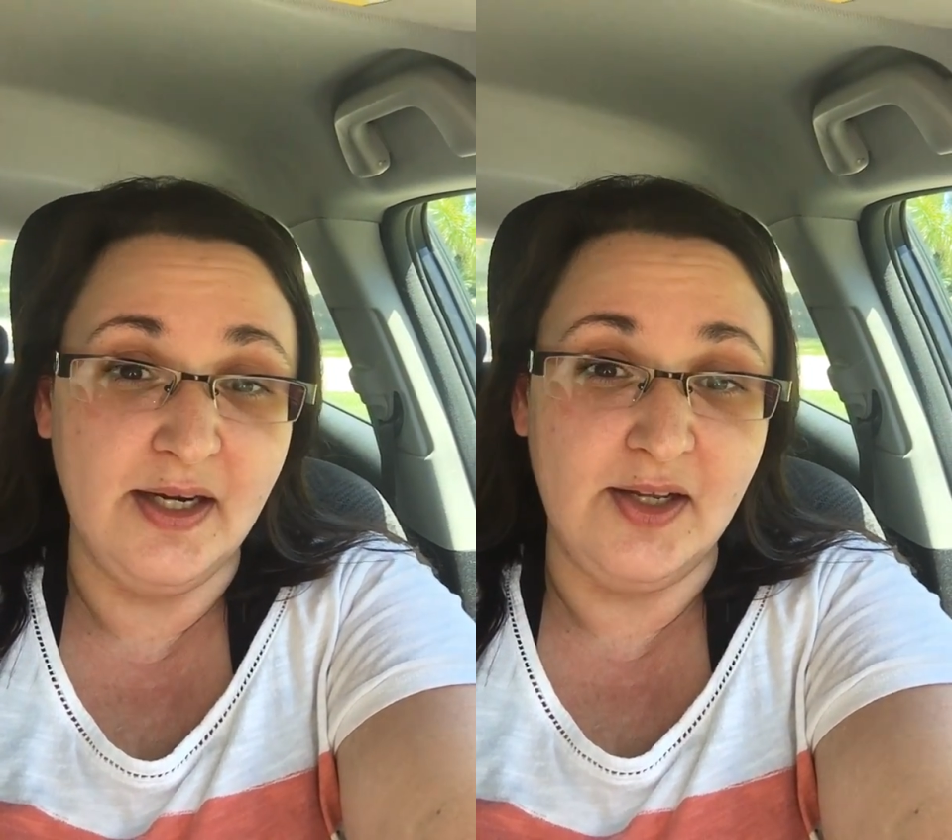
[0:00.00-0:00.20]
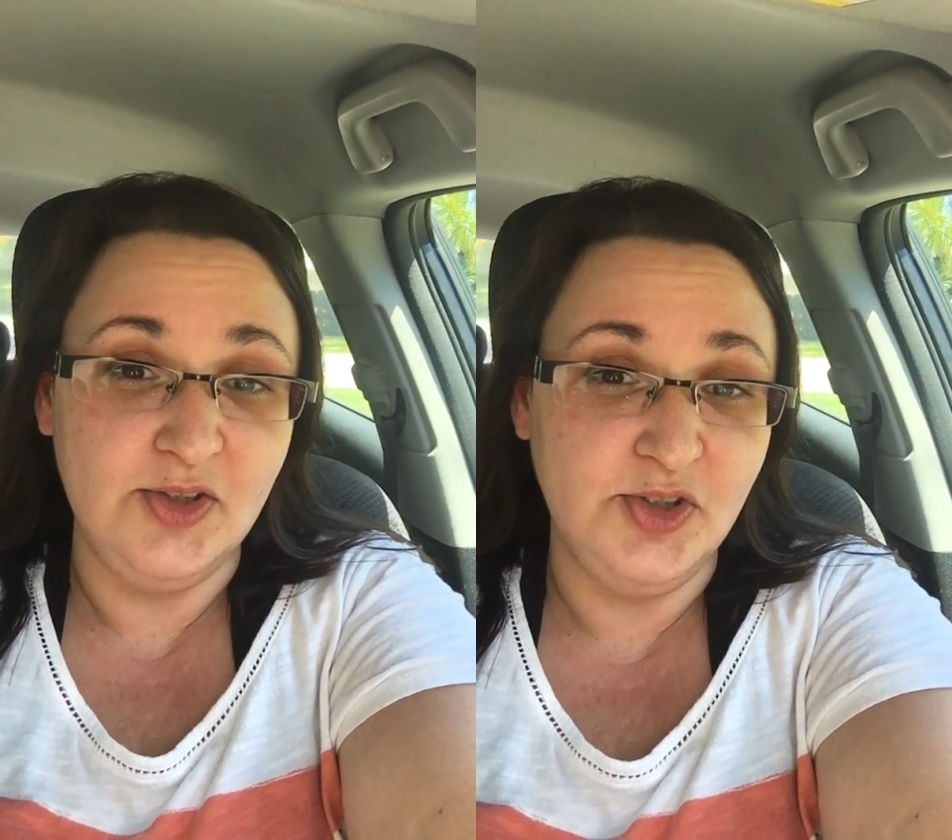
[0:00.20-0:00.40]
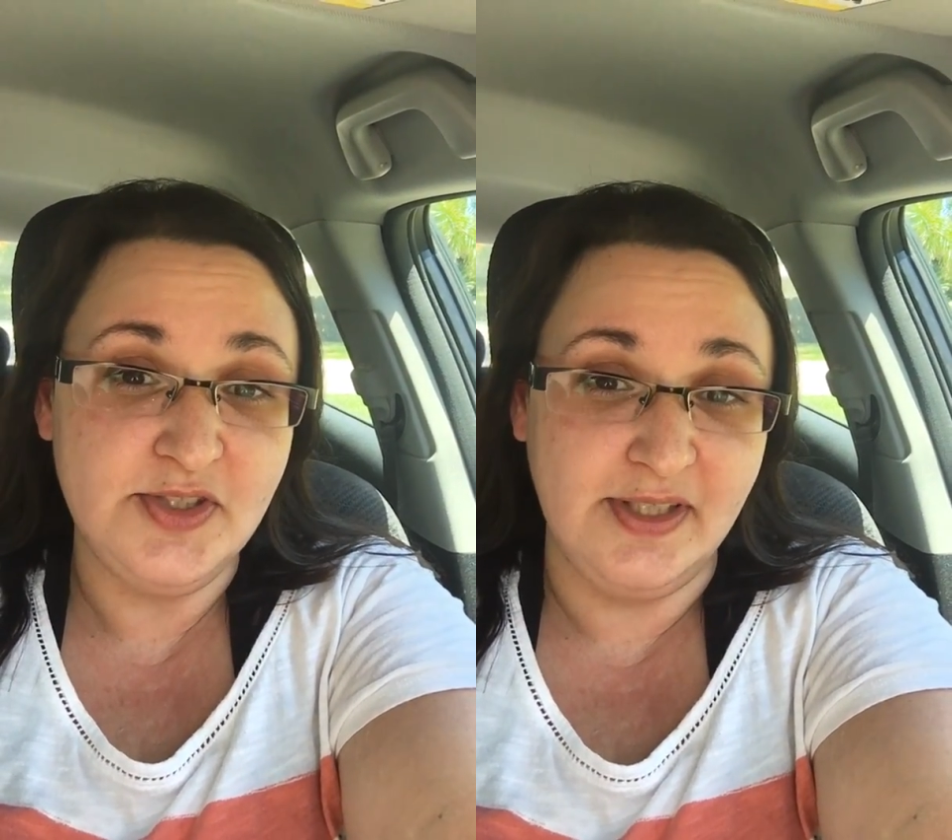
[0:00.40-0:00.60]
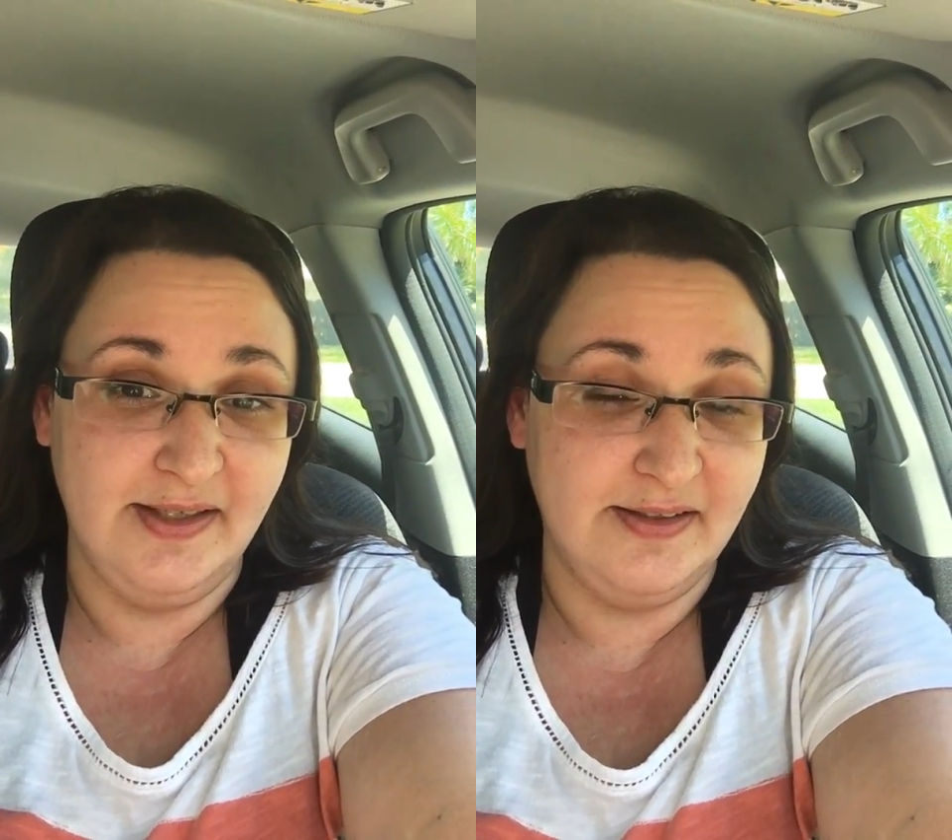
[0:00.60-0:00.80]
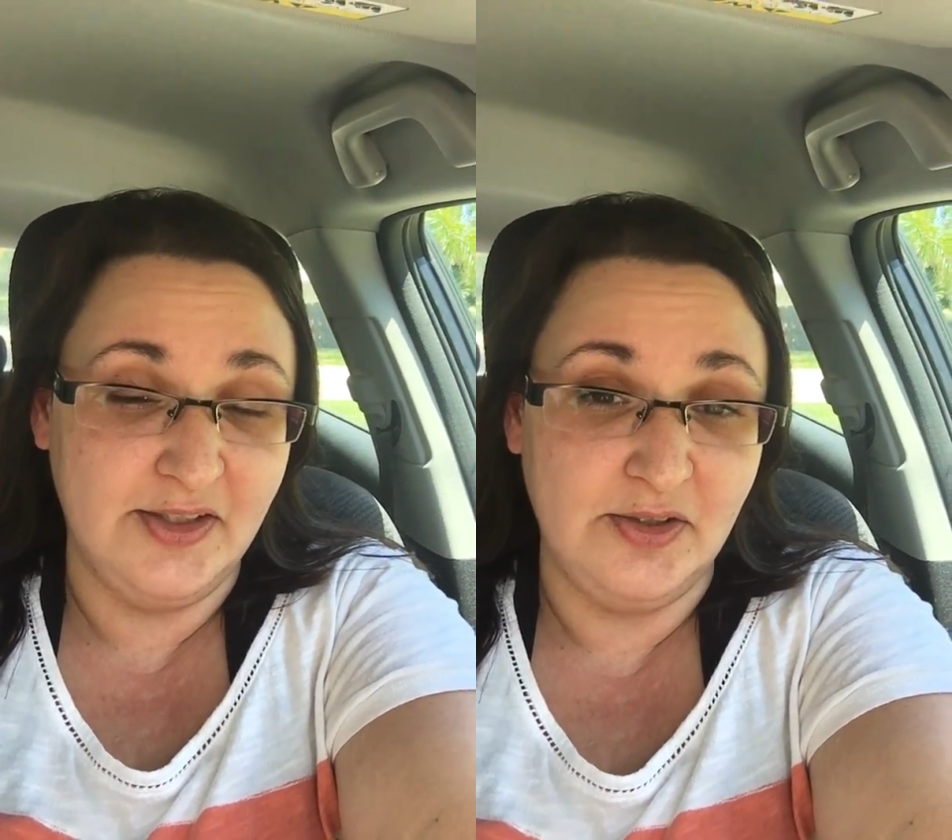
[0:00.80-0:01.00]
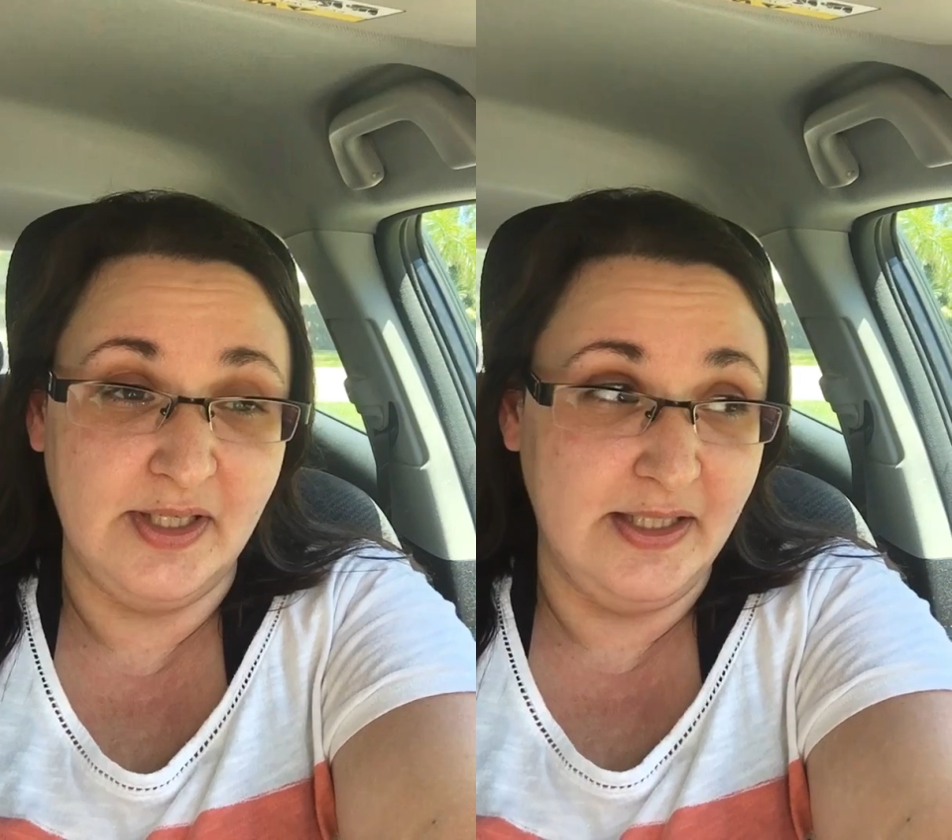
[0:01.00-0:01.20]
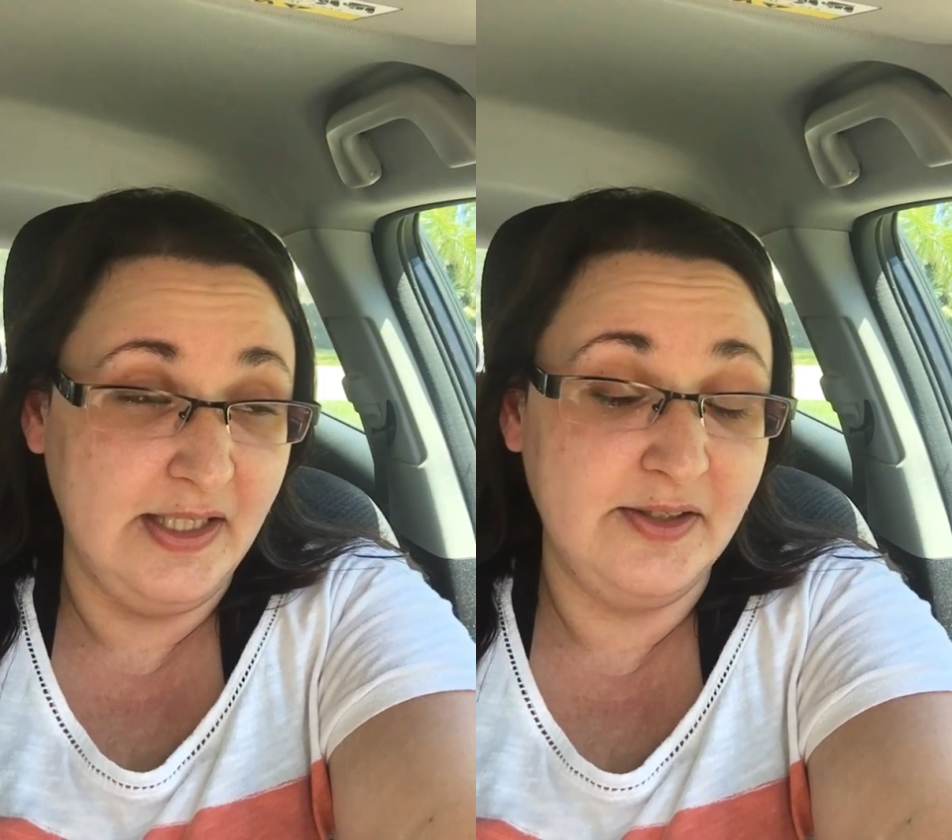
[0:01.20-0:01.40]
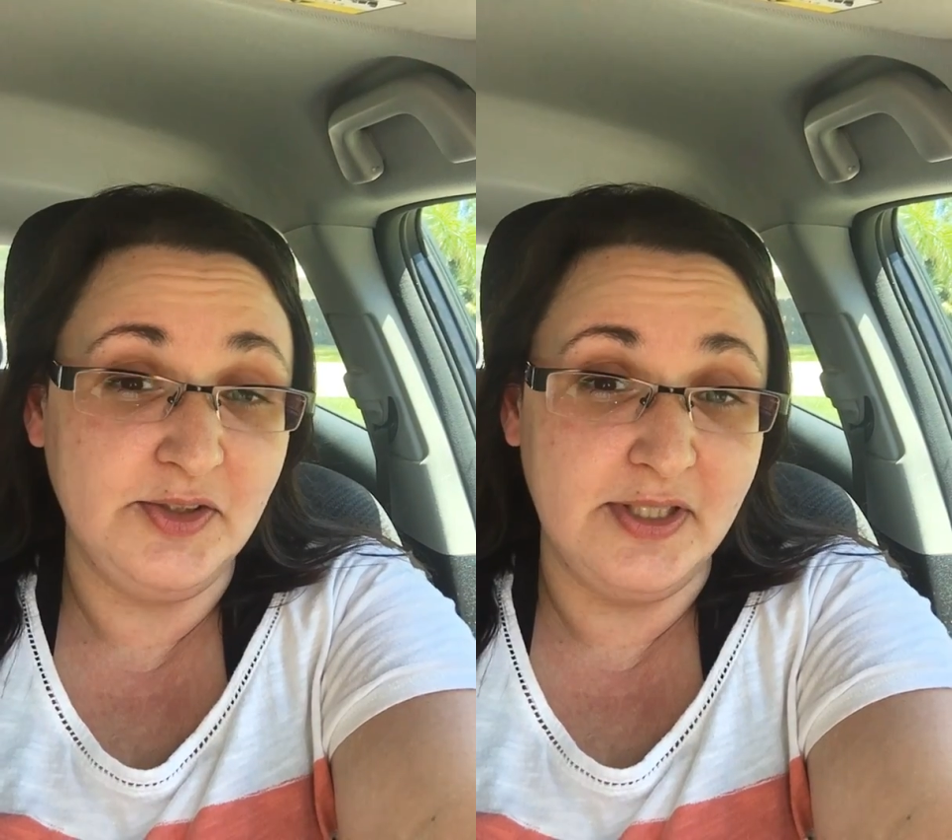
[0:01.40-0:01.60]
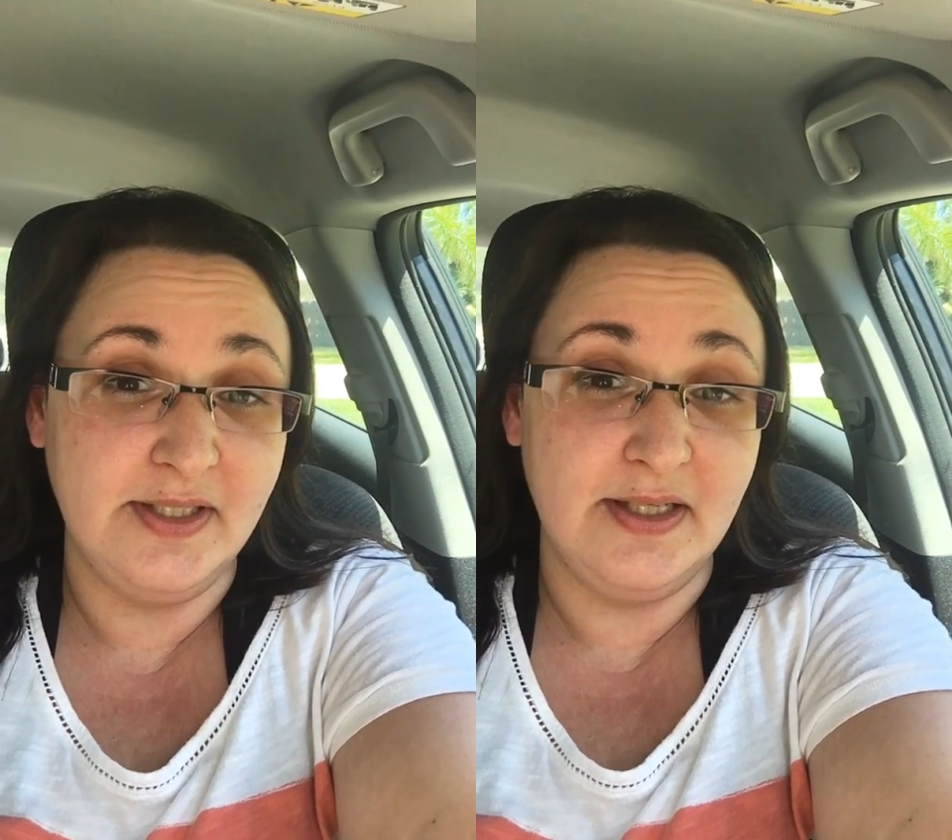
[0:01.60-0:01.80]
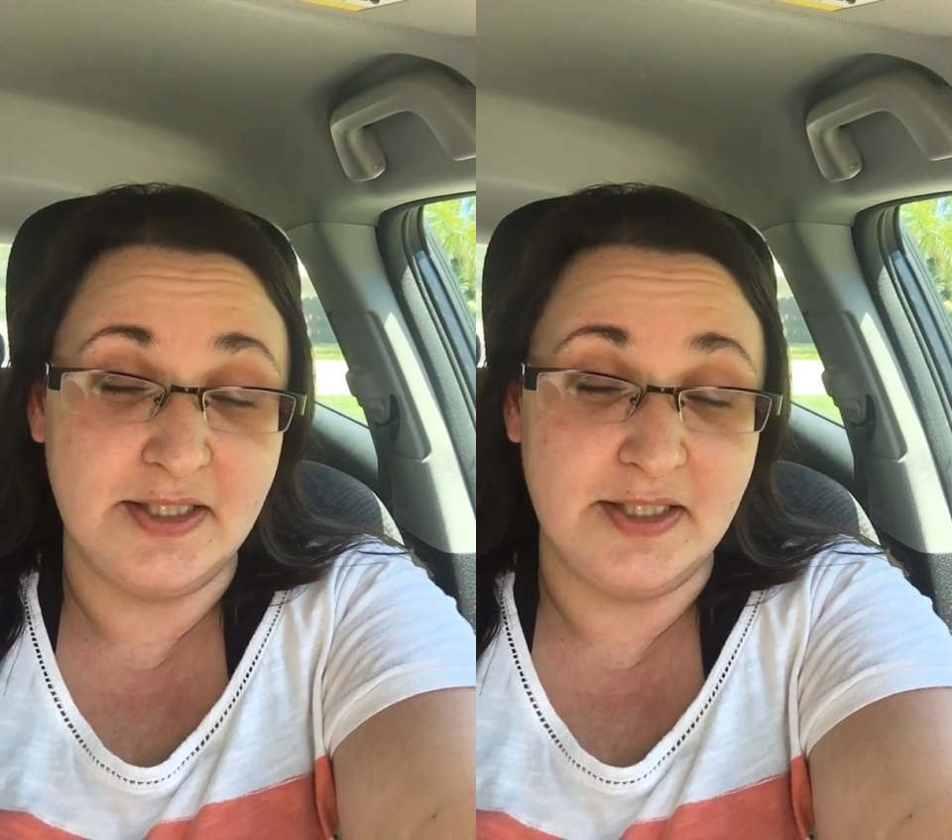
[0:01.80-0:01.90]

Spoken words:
and it looks like they're illegally